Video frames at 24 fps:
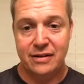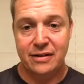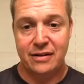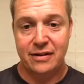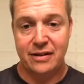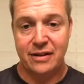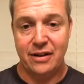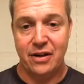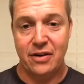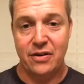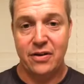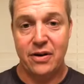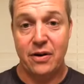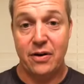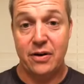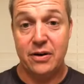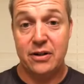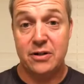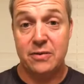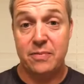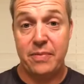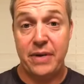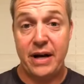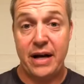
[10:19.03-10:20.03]
They're
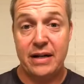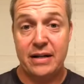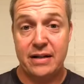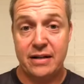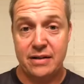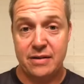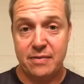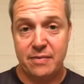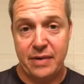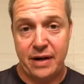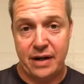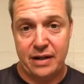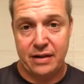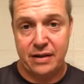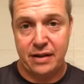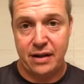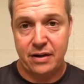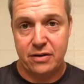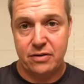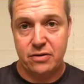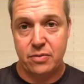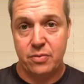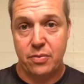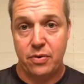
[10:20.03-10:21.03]
expected to make the
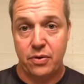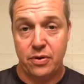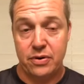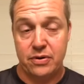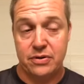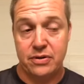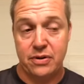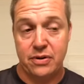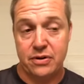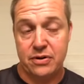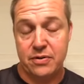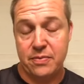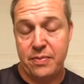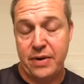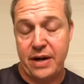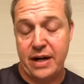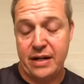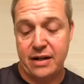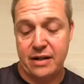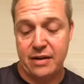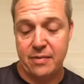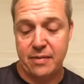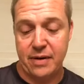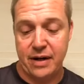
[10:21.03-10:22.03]
extra points. They're
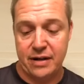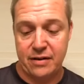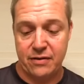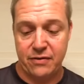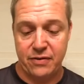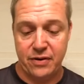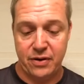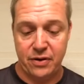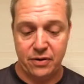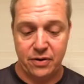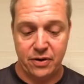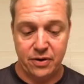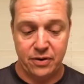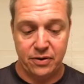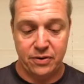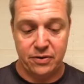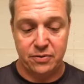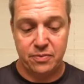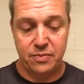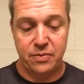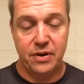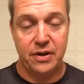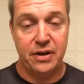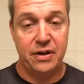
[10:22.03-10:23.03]
expected to make the field goals,
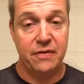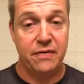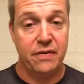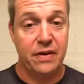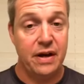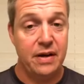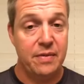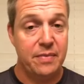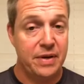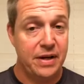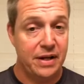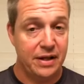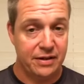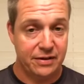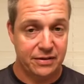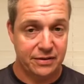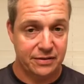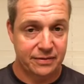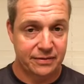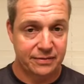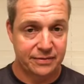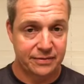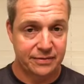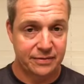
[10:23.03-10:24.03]
but if they miss,
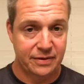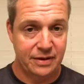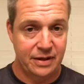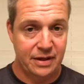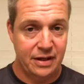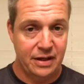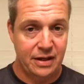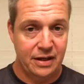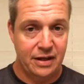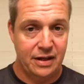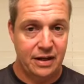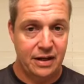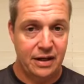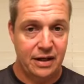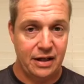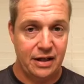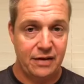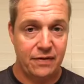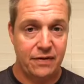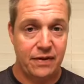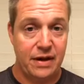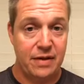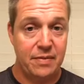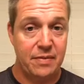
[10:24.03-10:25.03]
and
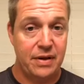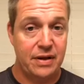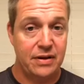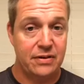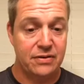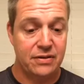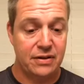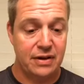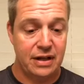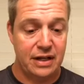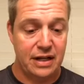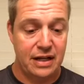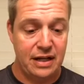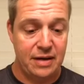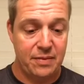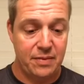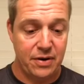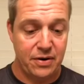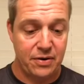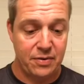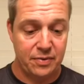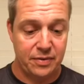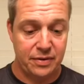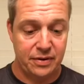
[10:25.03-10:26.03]
if they miss at a key
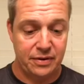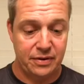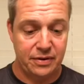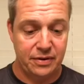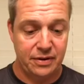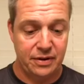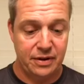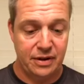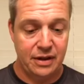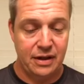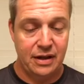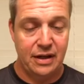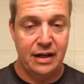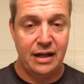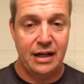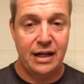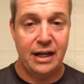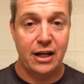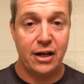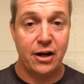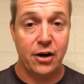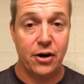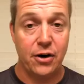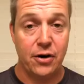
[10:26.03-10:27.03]
moment,
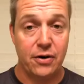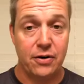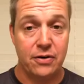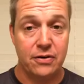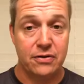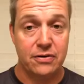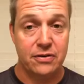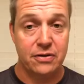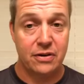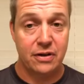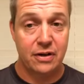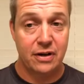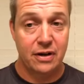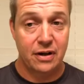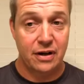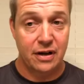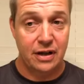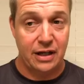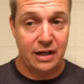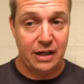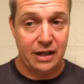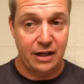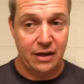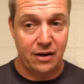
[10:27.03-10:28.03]
it hurts,
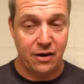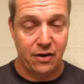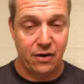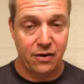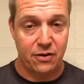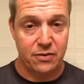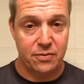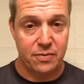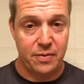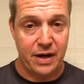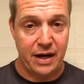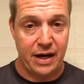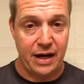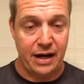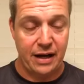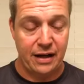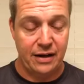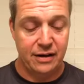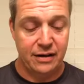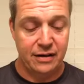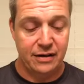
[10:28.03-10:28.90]
and it hurts bad.